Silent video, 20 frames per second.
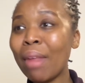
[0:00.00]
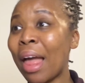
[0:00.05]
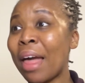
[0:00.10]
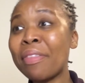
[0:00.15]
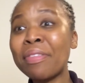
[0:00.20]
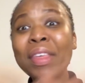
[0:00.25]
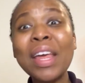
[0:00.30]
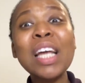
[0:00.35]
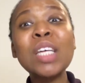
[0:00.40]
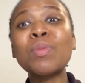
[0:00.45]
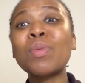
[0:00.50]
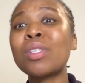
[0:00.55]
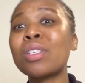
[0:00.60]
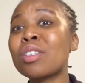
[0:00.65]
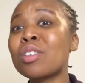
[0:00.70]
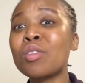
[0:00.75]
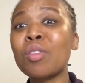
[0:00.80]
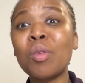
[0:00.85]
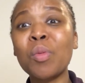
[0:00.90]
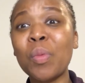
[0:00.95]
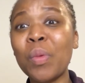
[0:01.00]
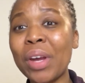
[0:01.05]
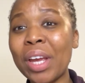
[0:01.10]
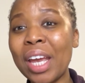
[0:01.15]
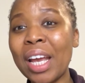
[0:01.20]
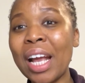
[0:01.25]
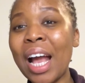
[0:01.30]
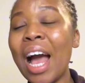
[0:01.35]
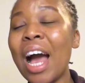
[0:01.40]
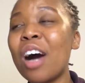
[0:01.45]
Things were just not
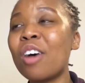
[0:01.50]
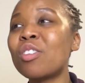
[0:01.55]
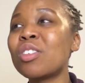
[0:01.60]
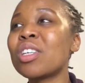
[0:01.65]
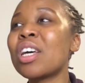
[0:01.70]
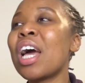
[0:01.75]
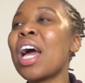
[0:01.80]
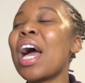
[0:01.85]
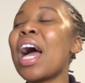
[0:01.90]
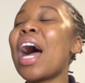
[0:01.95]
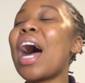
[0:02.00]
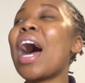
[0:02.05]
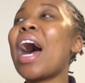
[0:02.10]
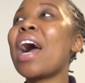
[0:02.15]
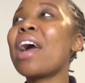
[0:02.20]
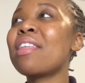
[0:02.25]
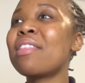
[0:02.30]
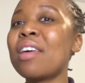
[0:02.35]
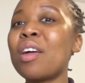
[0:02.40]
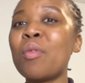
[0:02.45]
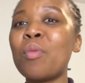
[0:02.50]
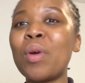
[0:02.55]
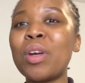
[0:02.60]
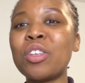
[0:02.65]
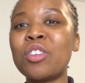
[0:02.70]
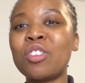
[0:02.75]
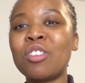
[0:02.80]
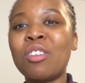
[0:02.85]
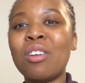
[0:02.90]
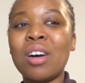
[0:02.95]
working out. I then went
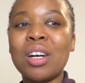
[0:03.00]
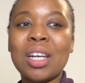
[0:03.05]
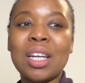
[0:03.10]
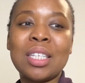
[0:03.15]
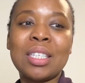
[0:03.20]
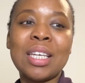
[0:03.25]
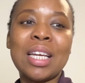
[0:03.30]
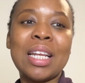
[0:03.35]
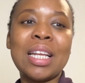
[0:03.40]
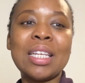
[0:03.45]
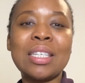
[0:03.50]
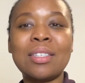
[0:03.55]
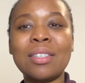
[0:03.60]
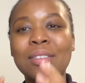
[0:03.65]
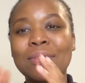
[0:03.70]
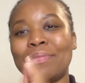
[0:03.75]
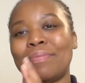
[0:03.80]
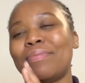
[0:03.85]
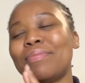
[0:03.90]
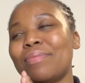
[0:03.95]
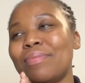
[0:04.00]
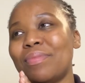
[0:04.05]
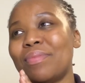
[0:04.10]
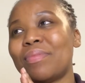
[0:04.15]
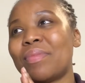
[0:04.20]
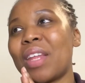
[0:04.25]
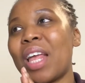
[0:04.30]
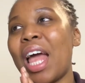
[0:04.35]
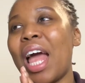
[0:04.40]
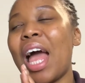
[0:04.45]
to God and I said, listen,
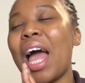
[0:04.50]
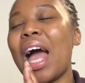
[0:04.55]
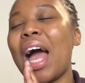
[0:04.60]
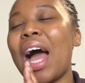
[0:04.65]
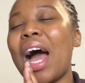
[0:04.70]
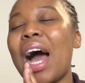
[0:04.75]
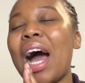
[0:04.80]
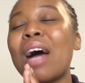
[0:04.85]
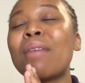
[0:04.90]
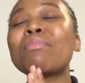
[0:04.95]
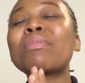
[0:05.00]
I'm